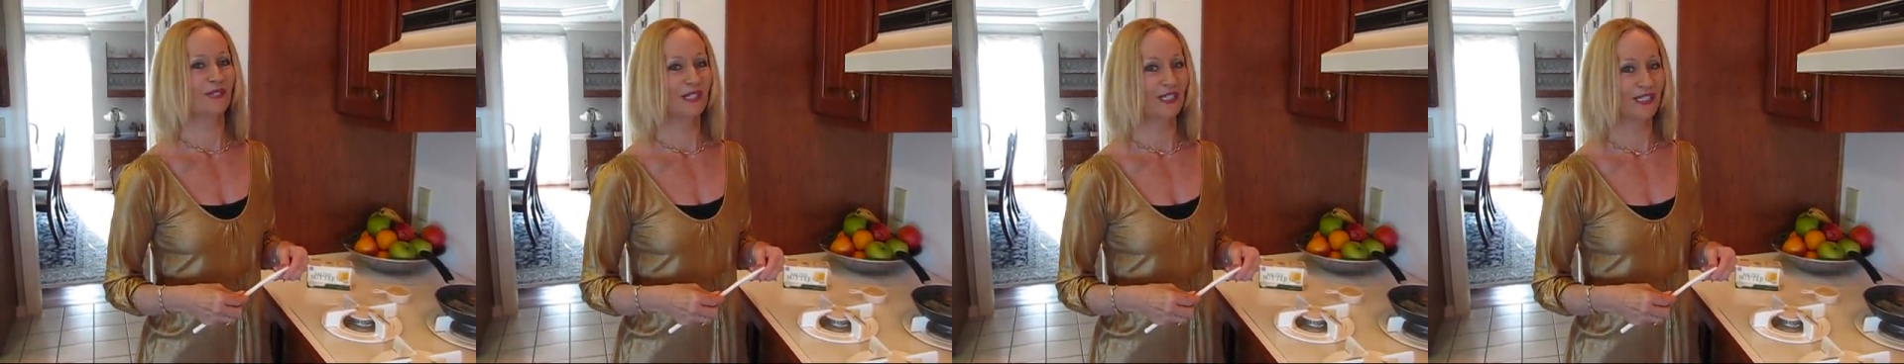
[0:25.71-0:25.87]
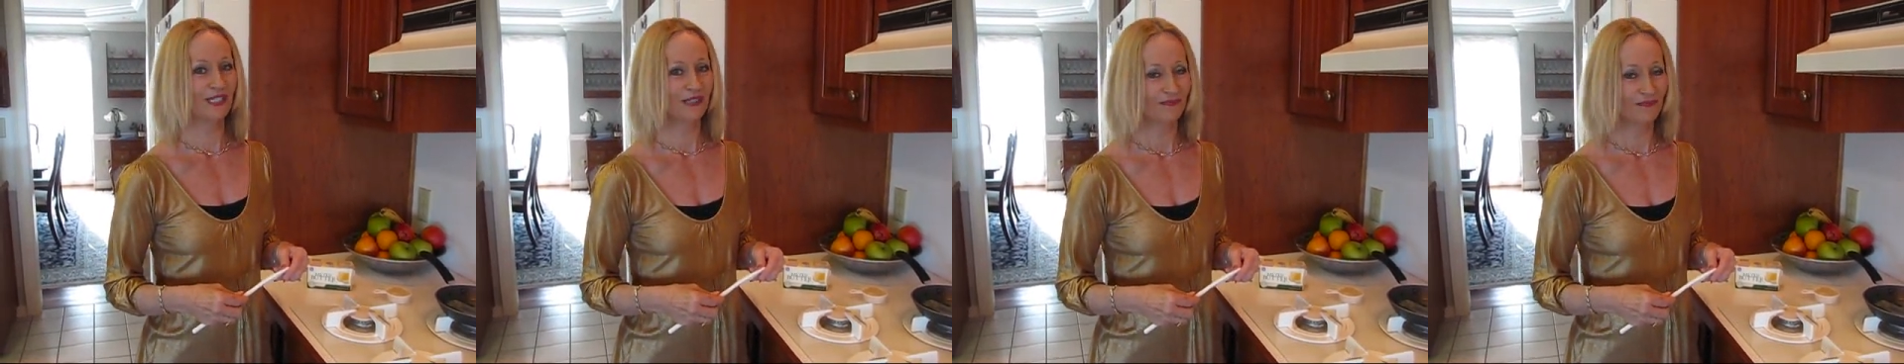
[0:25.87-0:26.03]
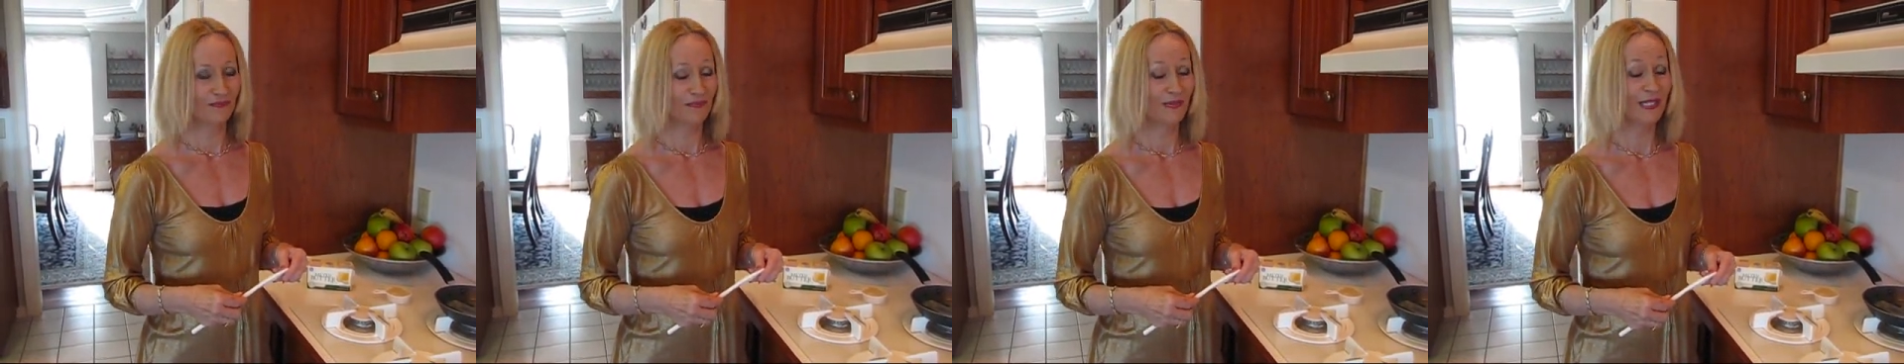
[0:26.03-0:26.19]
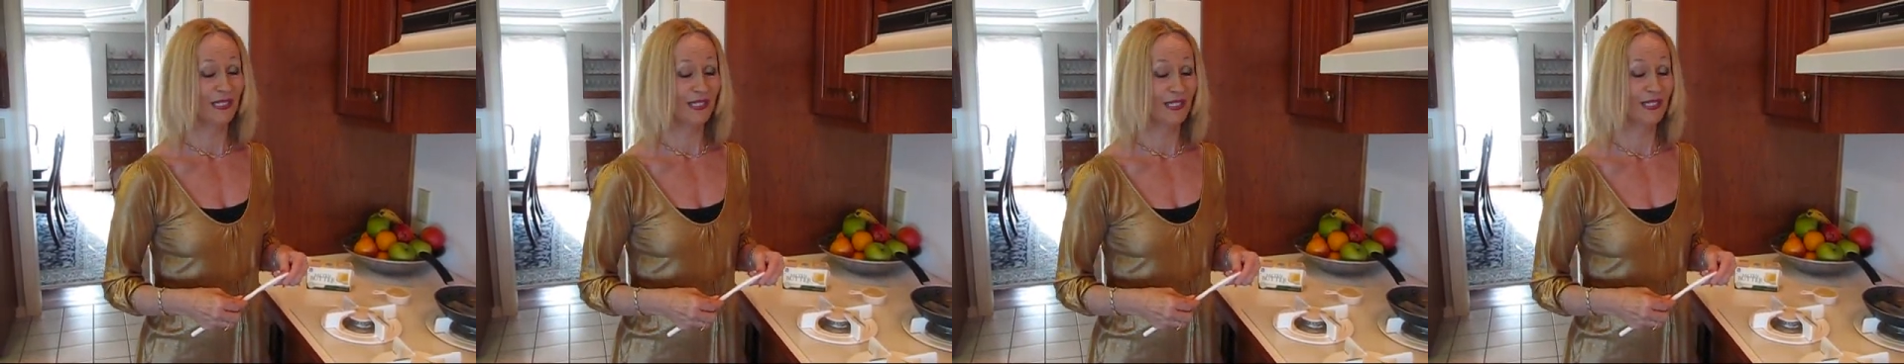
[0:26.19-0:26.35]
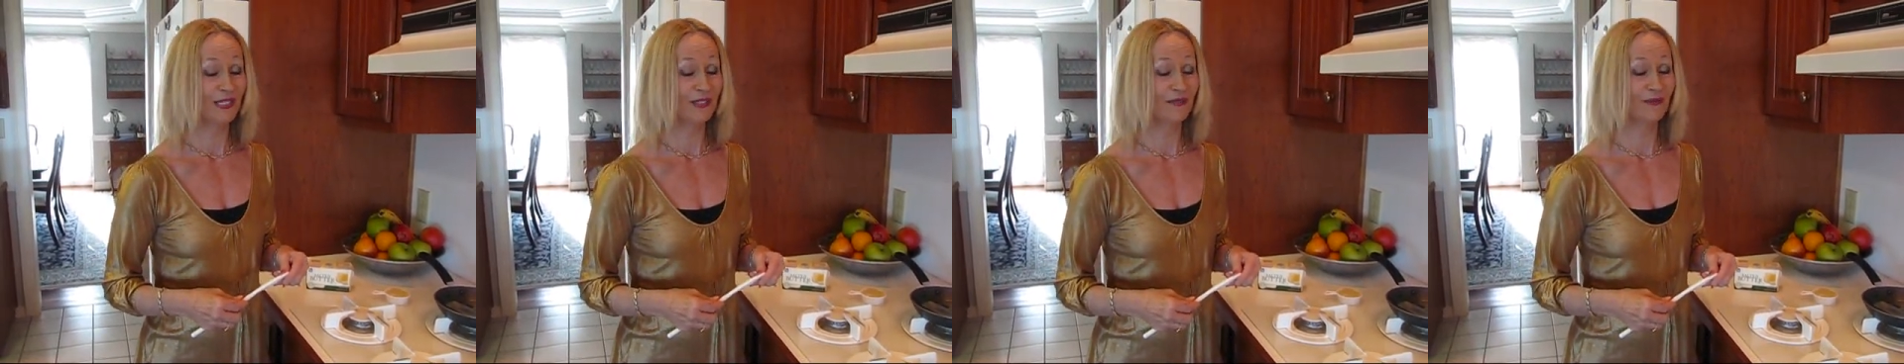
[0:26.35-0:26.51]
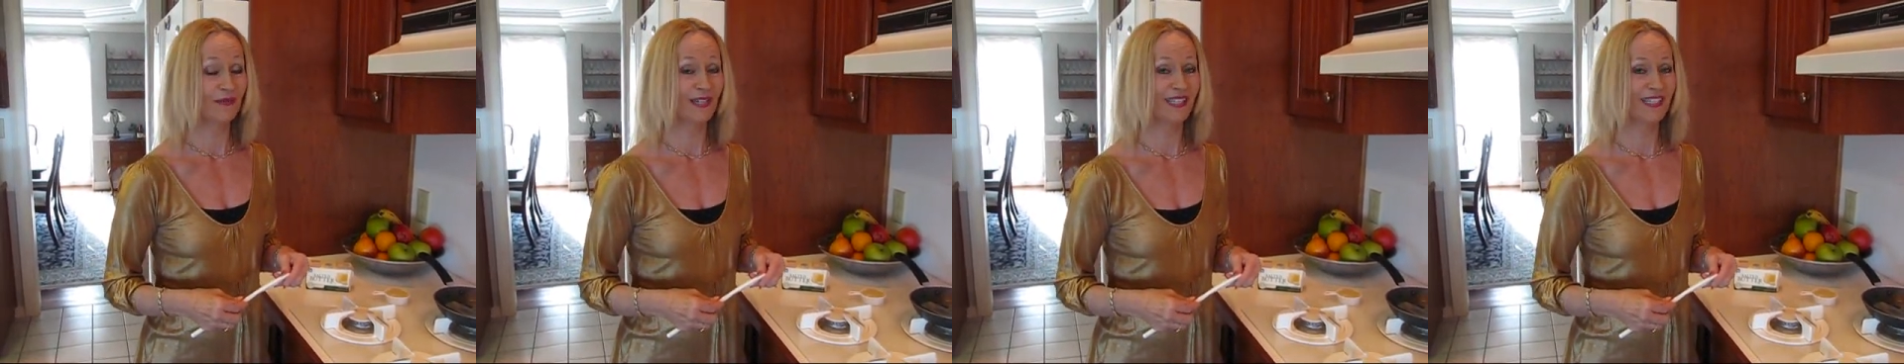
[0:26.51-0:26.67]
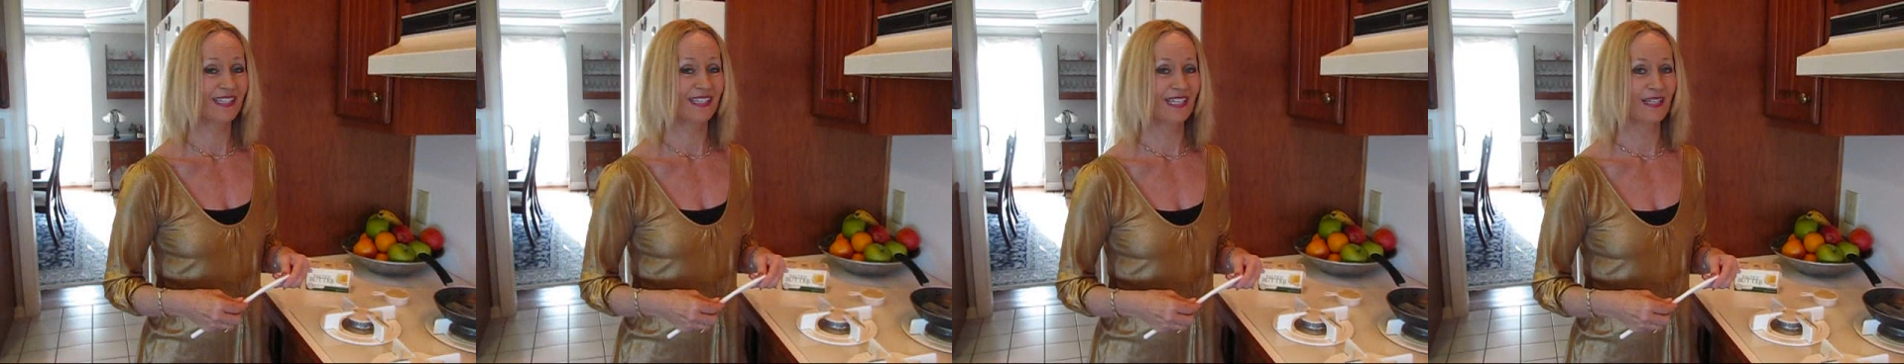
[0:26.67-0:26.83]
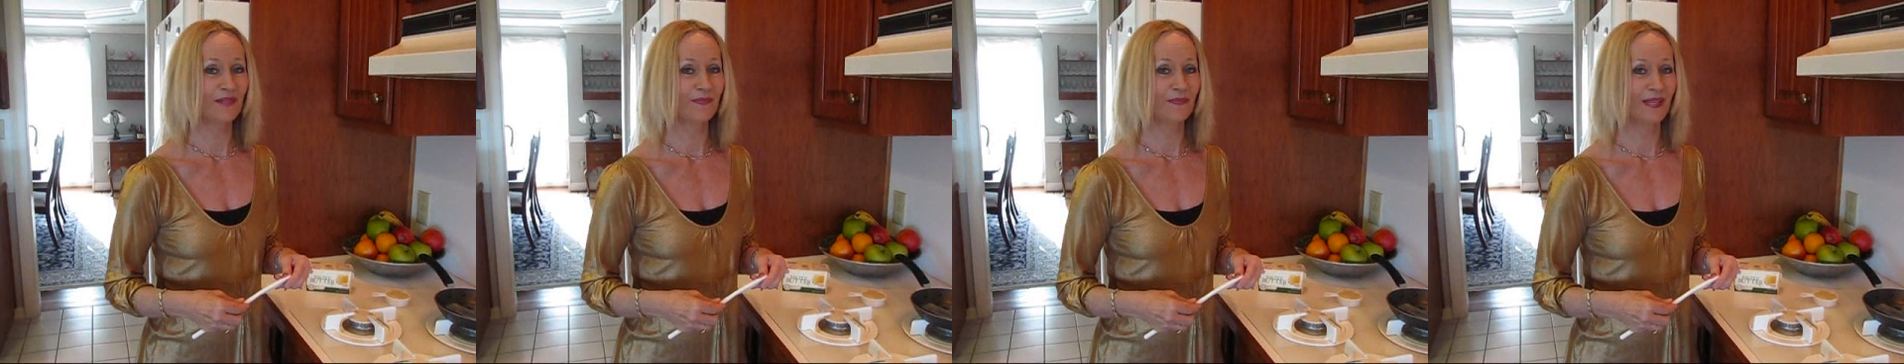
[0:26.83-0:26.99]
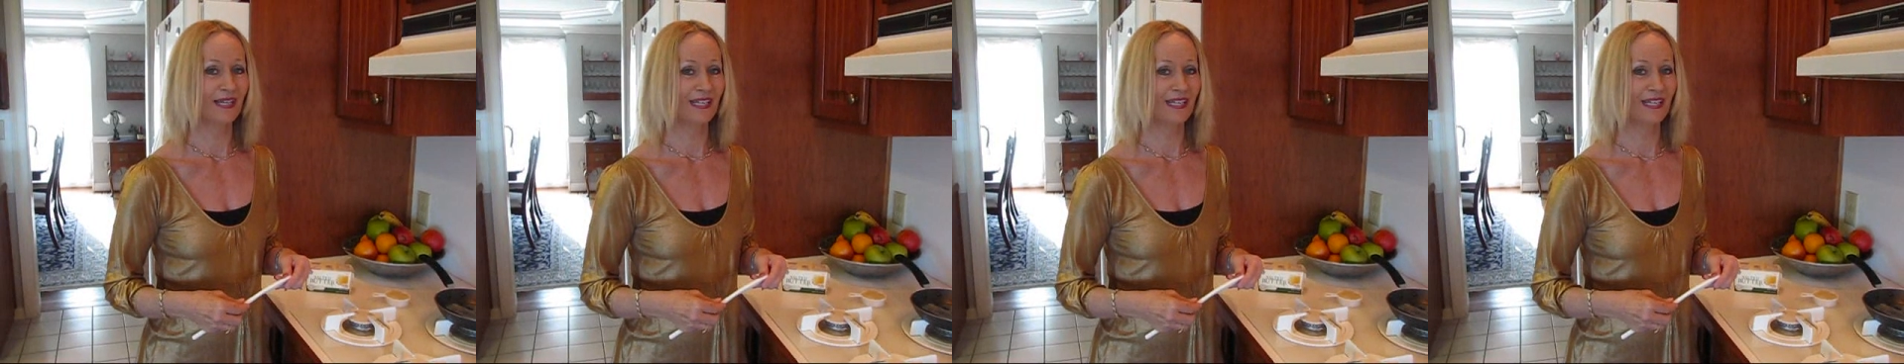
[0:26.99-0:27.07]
get, be good with it,